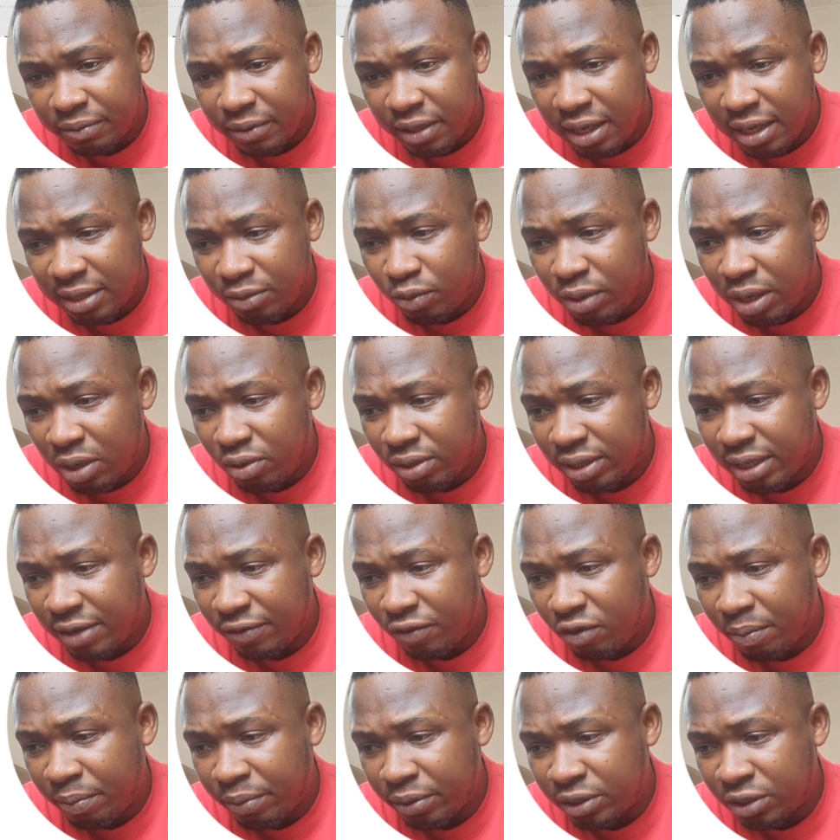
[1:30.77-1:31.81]
and we are looking
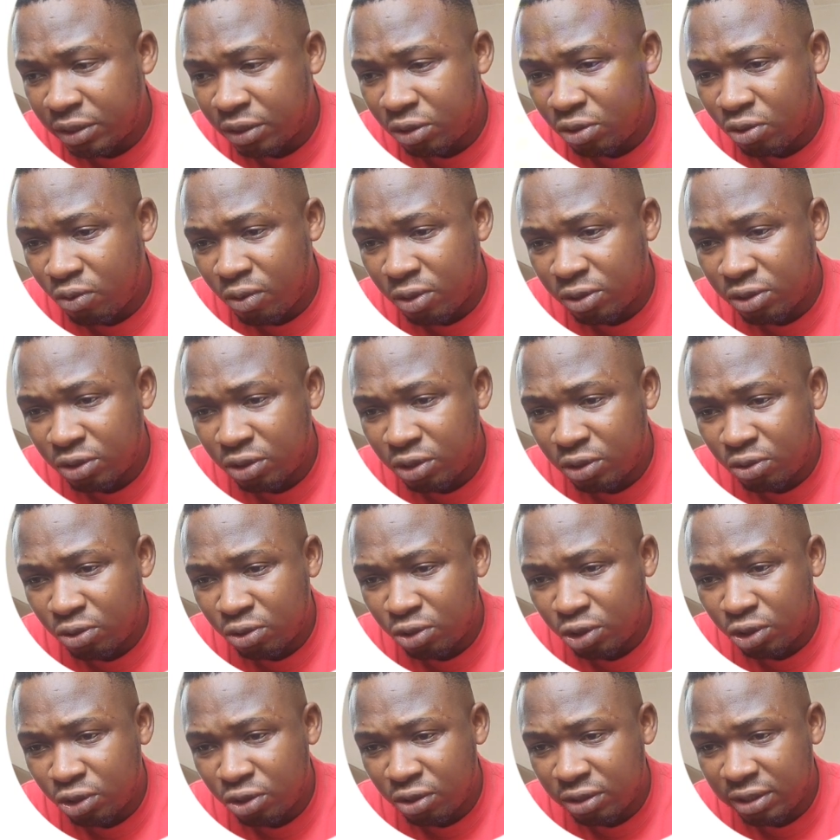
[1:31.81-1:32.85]
for opportunity to what, to
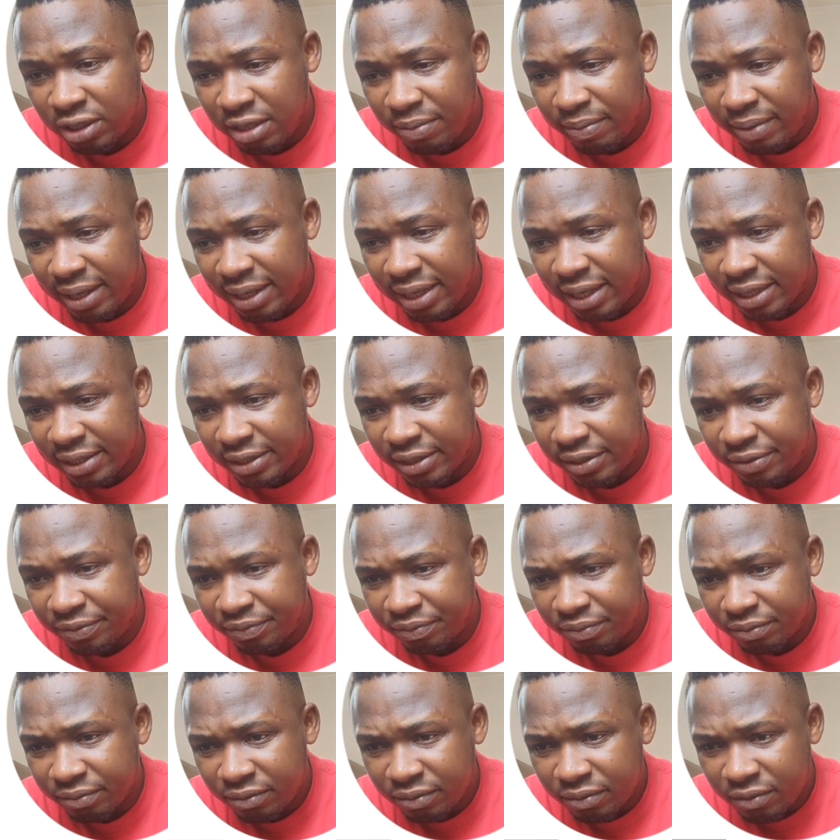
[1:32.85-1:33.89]
short the market.
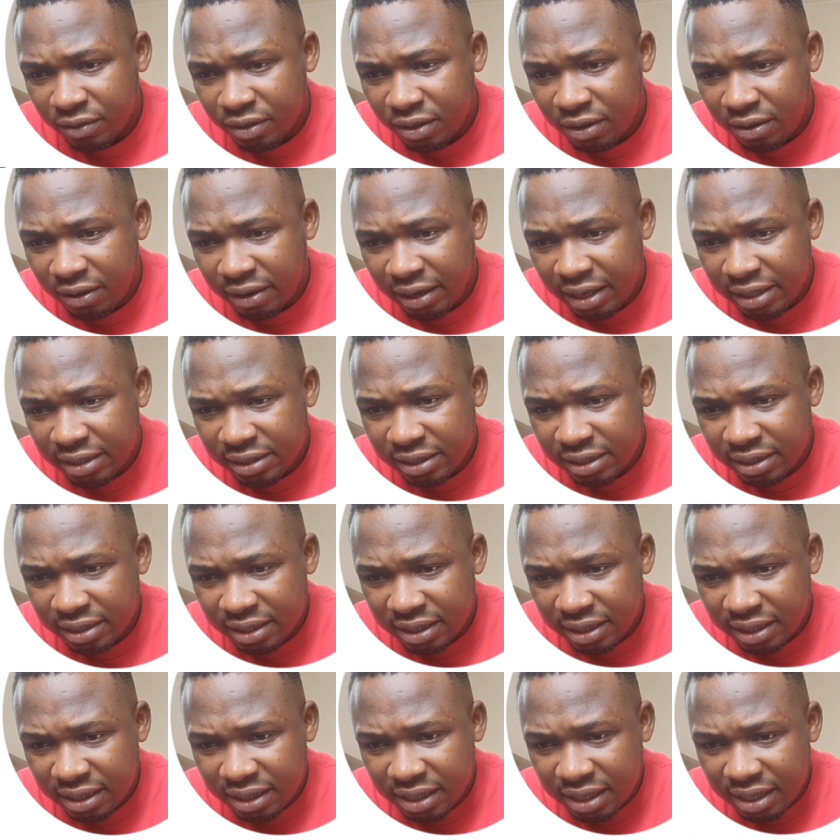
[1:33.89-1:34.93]
All right,
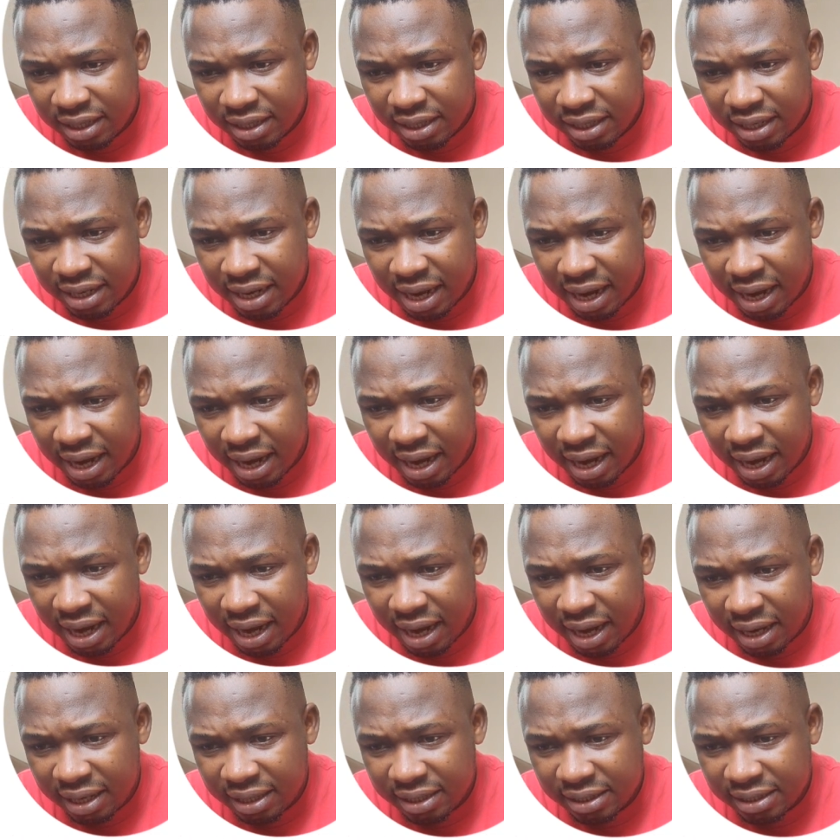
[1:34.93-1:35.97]
yeah,
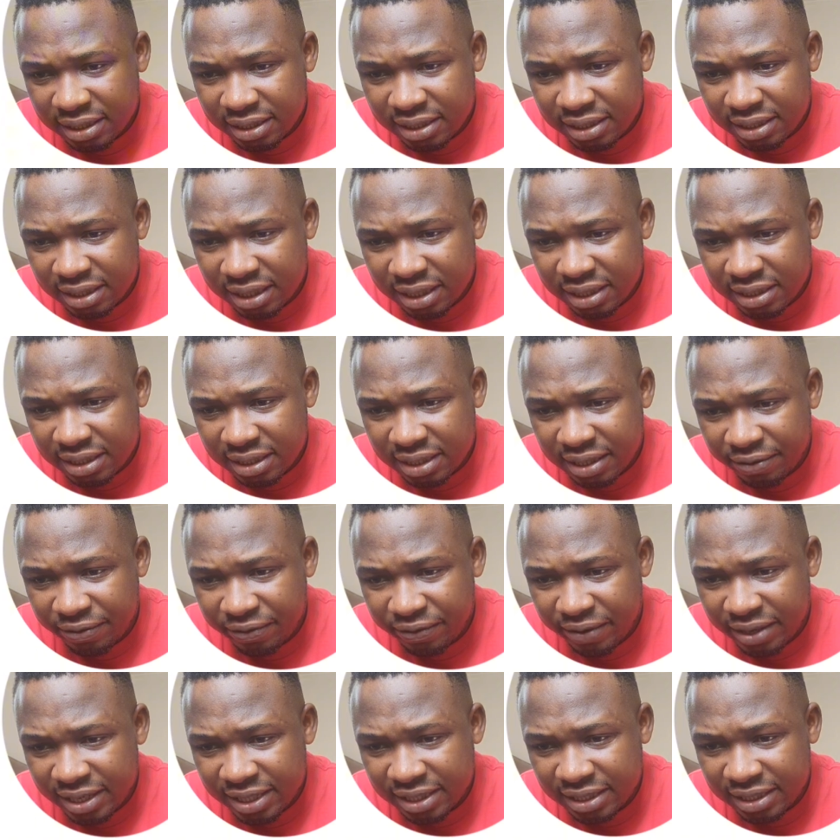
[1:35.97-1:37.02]
this is the
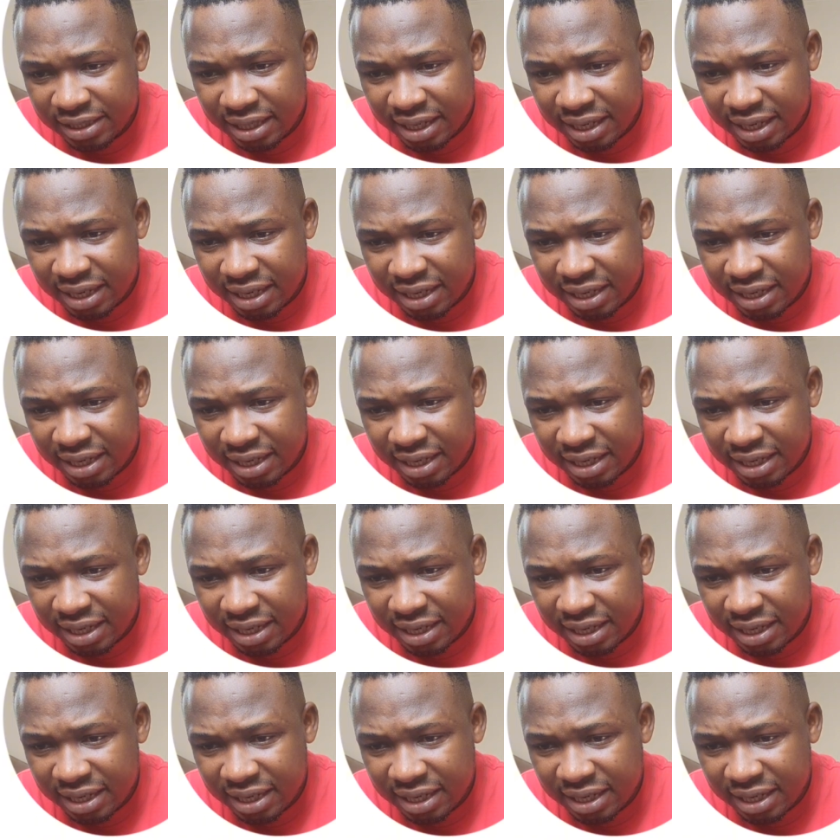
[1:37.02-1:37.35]
first